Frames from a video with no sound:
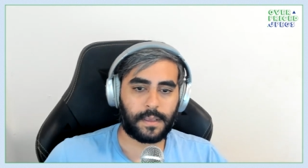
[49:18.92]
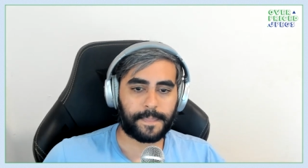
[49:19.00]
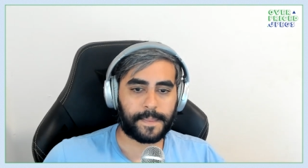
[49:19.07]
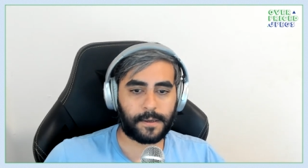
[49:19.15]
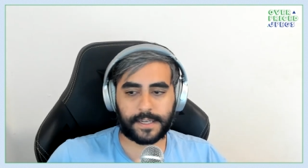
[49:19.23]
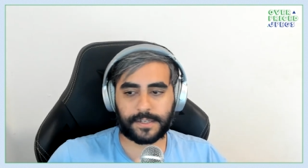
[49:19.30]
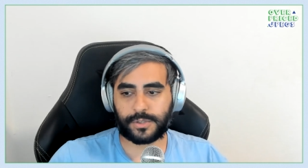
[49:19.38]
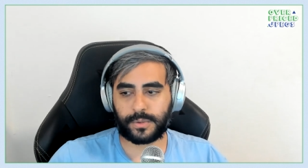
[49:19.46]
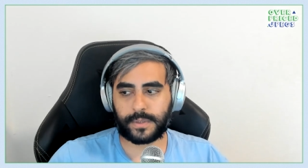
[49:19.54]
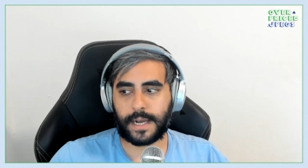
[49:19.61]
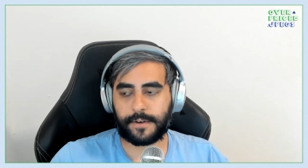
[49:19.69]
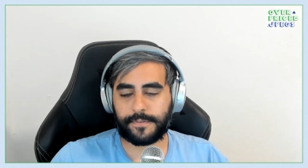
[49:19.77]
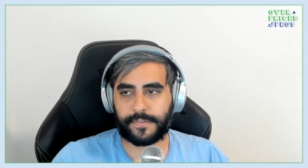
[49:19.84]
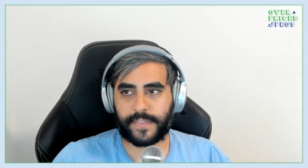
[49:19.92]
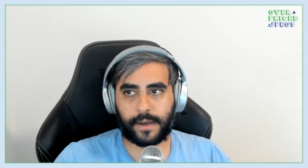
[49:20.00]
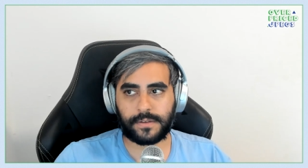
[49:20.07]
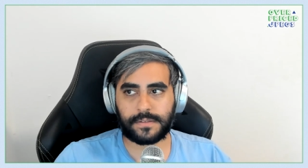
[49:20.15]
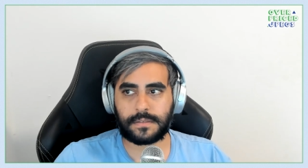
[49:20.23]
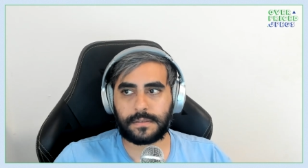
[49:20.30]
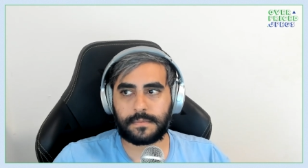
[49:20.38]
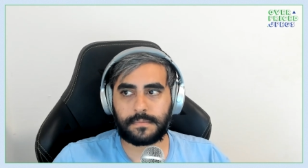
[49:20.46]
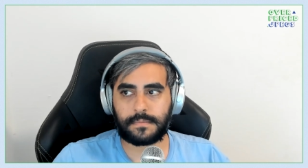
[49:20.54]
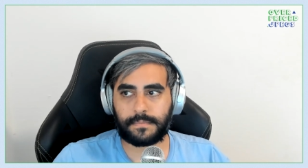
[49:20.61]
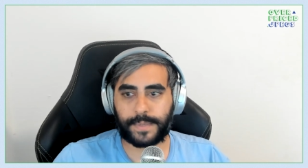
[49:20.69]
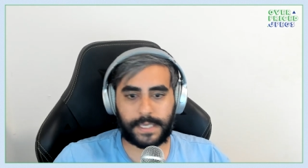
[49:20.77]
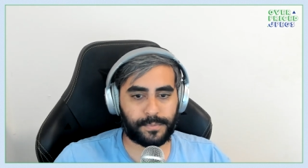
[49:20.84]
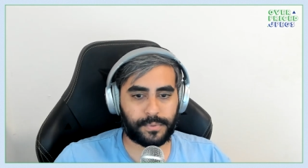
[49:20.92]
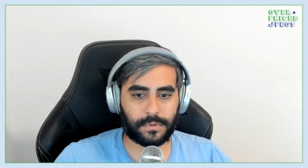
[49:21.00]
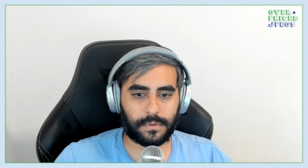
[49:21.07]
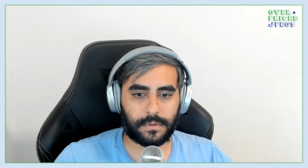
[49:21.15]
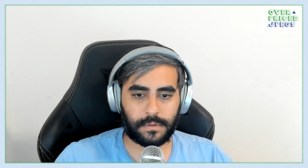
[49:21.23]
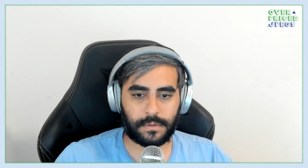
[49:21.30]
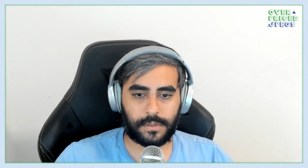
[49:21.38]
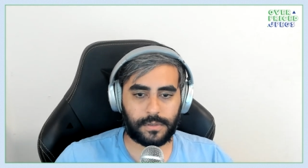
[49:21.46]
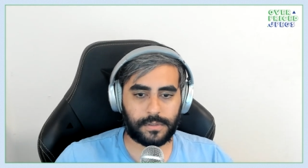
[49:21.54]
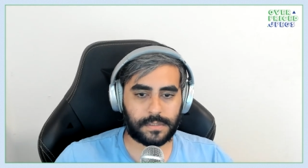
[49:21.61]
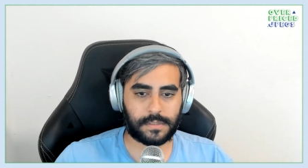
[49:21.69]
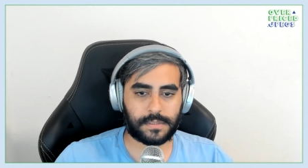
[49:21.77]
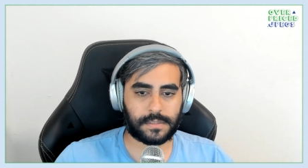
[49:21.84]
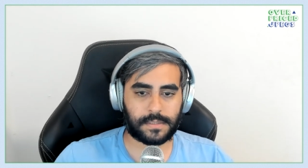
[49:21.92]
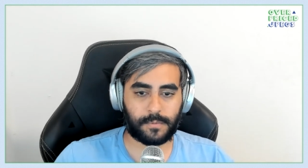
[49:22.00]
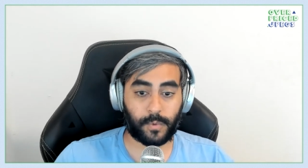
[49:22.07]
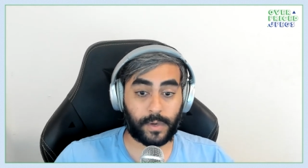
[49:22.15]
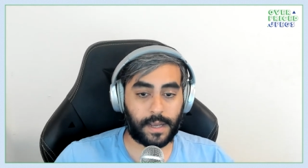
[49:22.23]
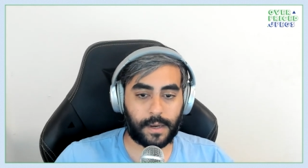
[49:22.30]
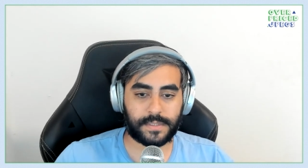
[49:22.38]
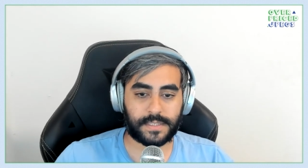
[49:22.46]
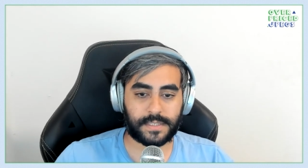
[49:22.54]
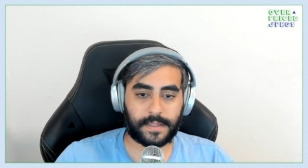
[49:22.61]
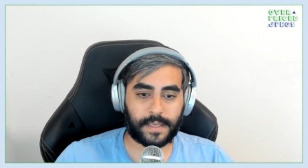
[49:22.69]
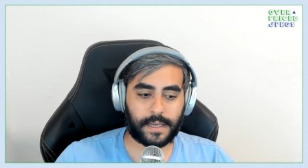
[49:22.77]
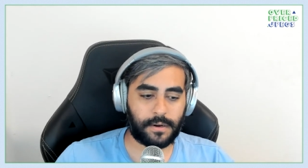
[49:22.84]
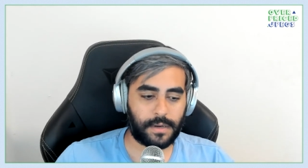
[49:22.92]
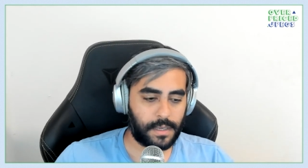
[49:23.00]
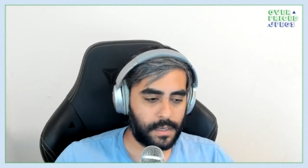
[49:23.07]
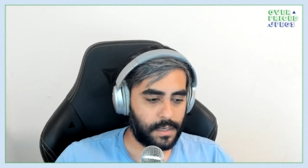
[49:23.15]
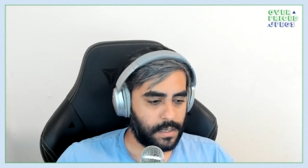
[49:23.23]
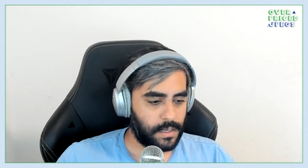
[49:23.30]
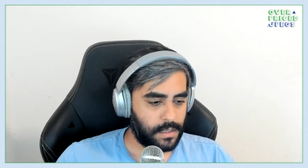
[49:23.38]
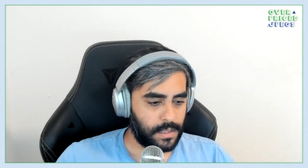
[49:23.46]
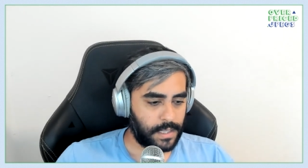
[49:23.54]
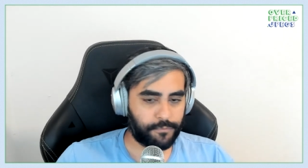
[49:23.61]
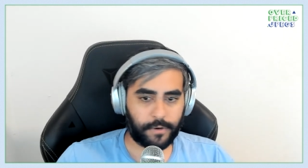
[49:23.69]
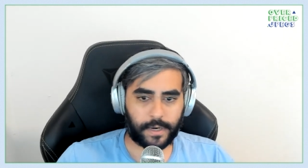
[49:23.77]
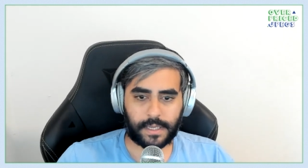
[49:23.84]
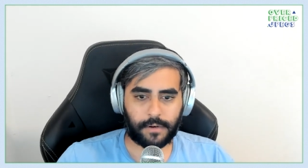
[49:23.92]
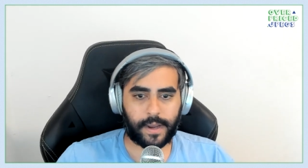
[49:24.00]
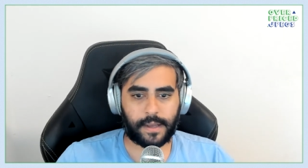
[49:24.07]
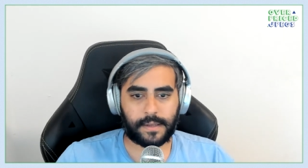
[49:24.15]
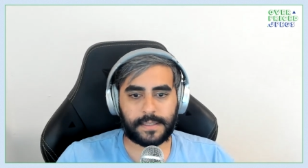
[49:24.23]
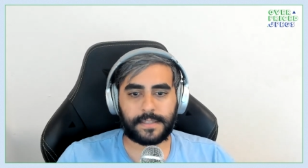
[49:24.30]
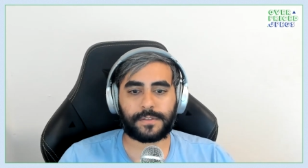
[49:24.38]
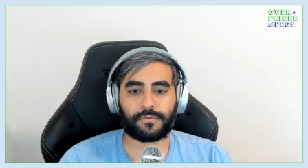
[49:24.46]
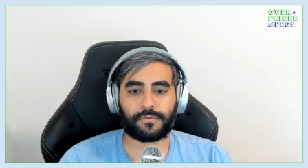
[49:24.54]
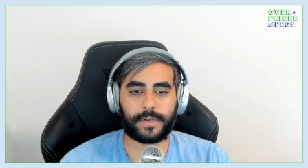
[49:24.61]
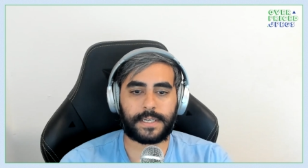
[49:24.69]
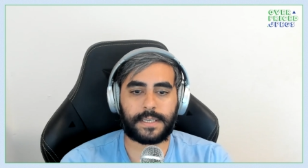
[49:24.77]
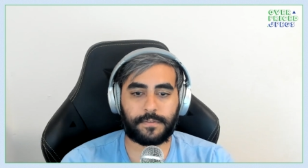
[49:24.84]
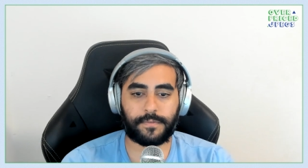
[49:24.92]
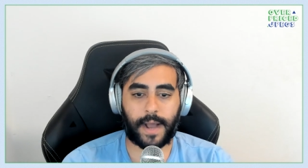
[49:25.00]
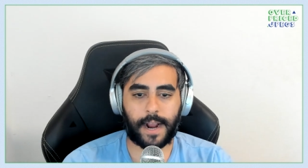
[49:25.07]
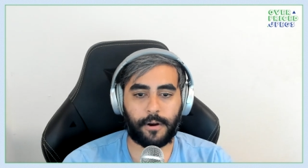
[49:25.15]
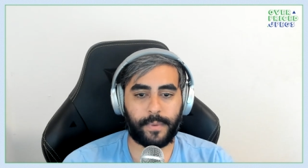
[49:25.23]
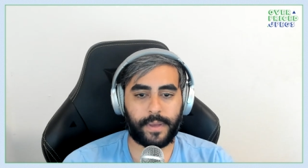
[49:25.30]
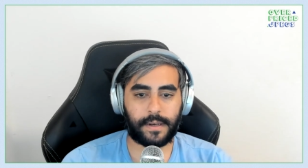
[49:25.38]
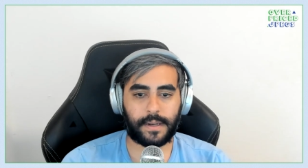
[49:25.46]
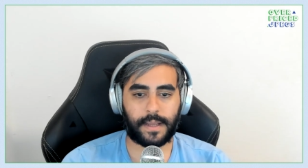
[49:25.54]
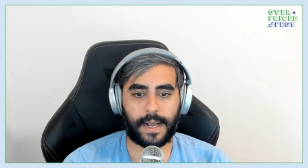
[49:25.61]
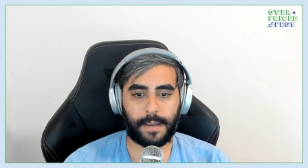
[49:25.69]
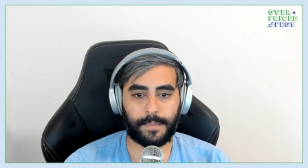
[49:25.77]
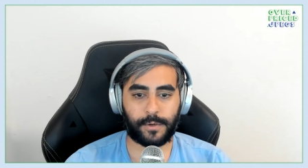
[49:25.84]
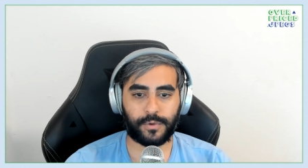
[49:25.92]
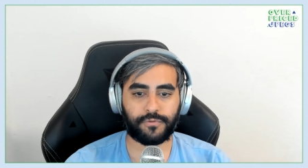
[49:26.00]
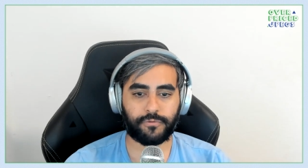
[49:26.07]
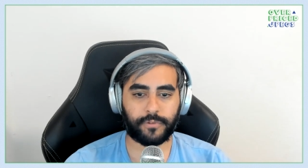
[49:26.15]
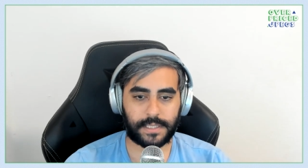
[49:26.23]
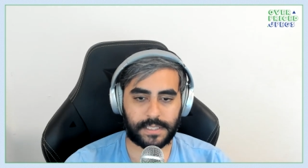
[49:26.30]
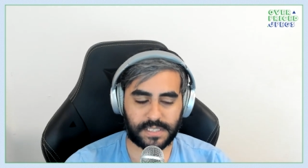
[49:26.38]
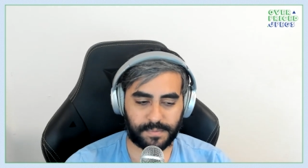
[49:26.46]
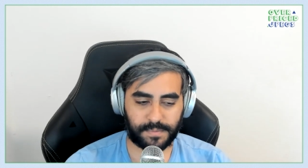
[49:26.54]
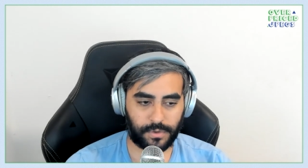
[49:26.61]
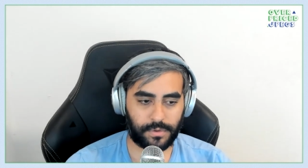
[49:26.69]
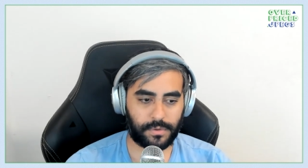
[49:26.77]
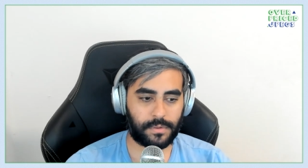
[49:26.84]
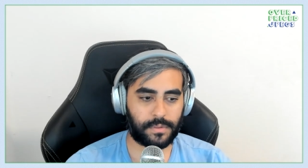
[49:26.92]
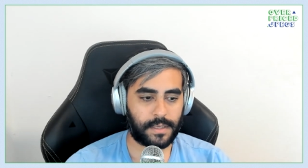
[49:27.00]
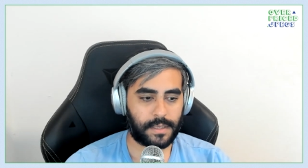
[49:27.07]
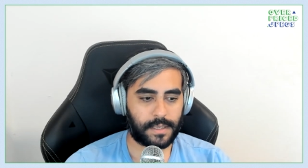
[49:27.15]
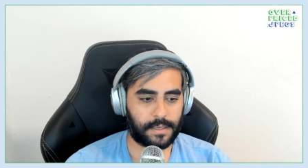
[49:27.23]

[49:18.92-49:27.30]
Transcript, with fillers: there were like two and a half thousand people users when I was in there, like running around in this 3D environment. Um, it was really smooth.